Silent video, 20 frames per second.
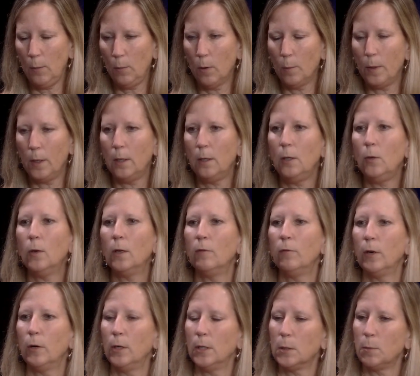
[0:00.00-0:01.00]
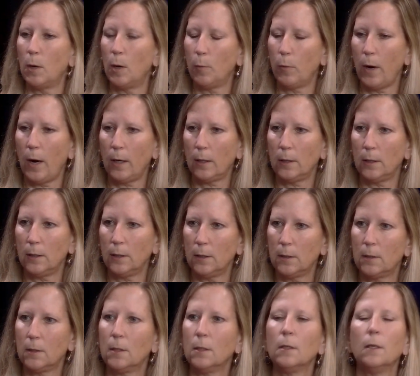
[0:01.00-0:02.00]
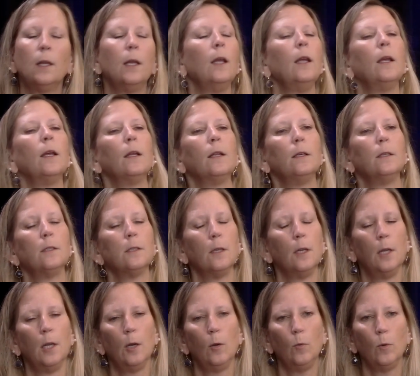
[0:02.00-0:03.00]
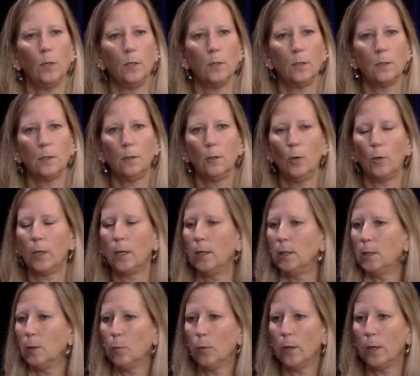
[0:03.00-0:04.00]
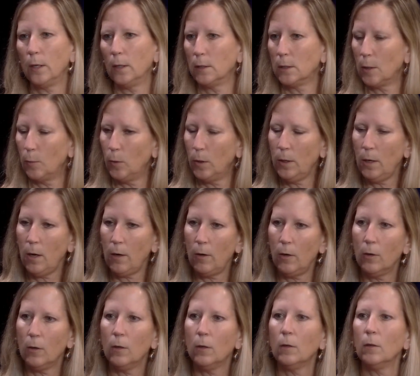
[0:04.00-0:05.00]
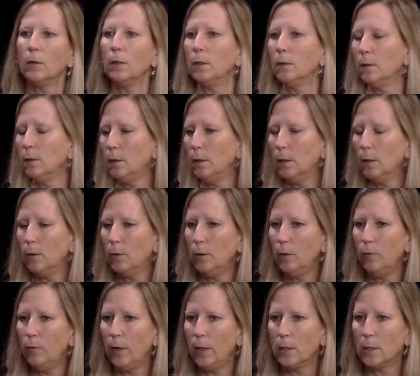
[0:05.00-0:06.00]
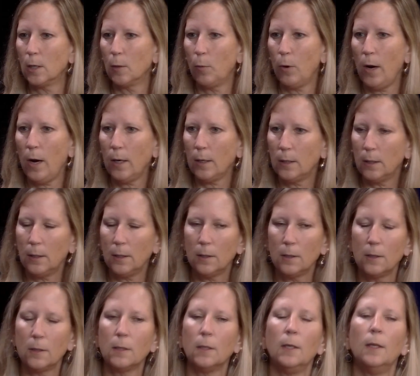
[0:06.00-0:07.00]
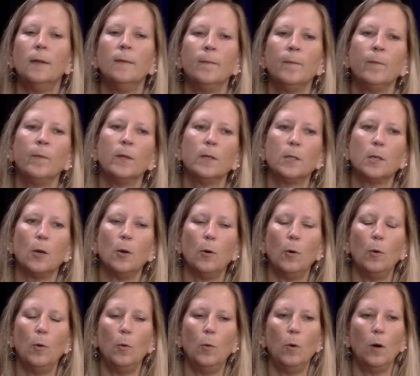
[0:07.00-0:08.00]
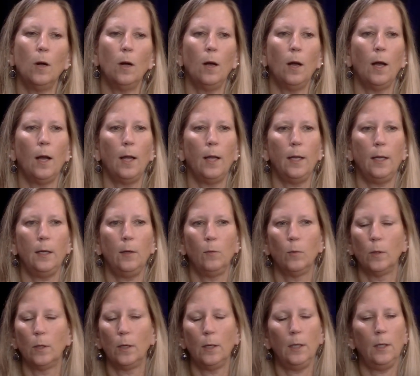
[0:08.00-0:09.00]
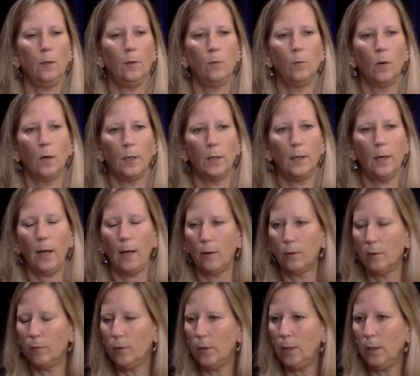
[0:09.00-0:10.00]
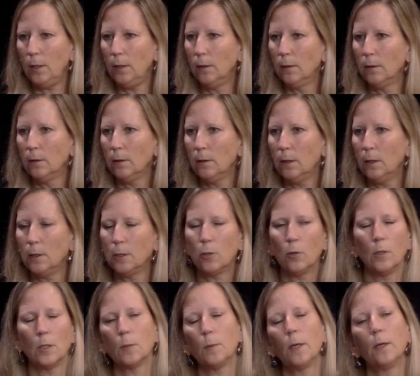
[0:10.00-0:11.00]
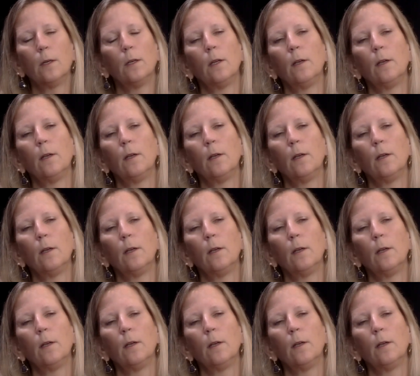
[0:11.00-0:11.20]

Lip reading: Lieberman, who had a very small practice and was looking to bring in someone younger and, new face of the practice. So I really wanted out of the insurance model.